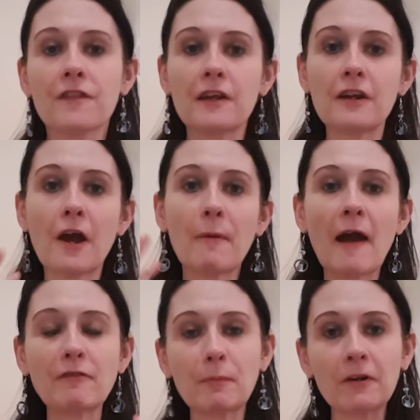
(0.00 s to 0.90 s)
you know,
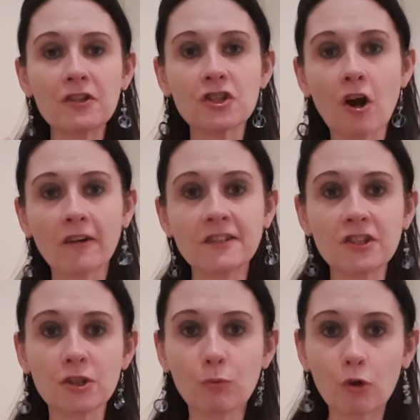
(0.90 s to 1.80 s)
everybody's starting
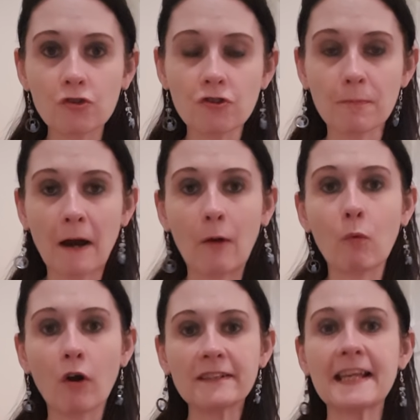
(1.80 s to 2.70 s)
to wonder about
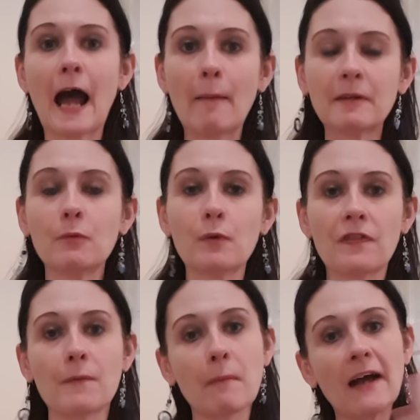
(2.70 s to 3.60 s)
what's happening
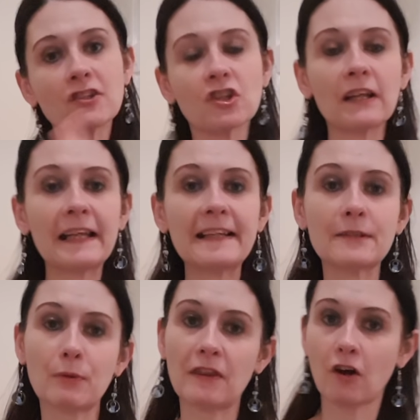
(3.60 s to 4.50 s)
with the masculines,
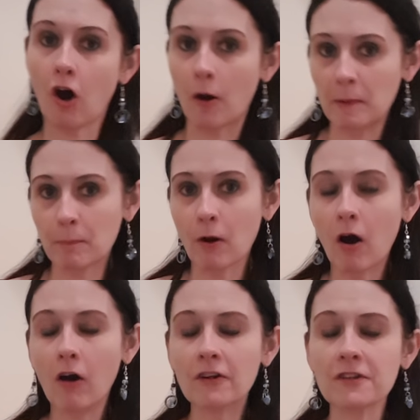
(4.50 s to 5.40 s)
with the karmic
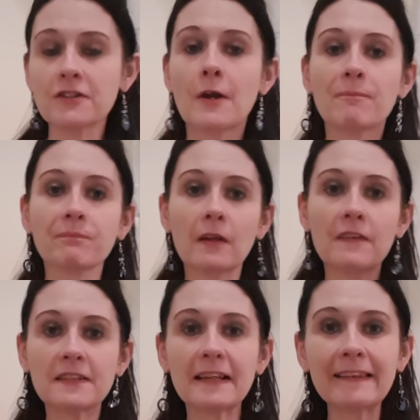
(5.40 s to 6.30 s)
partners.
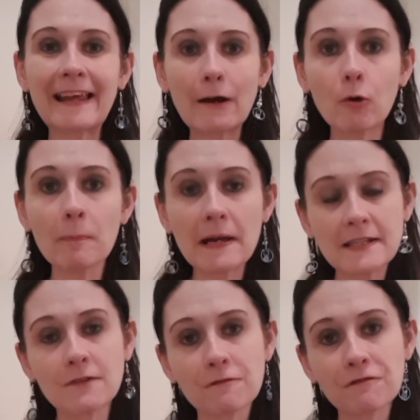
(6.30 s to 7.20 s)
There's a little
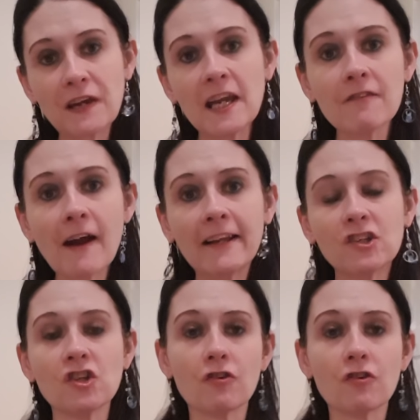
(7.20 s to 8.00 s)
bit of fear energy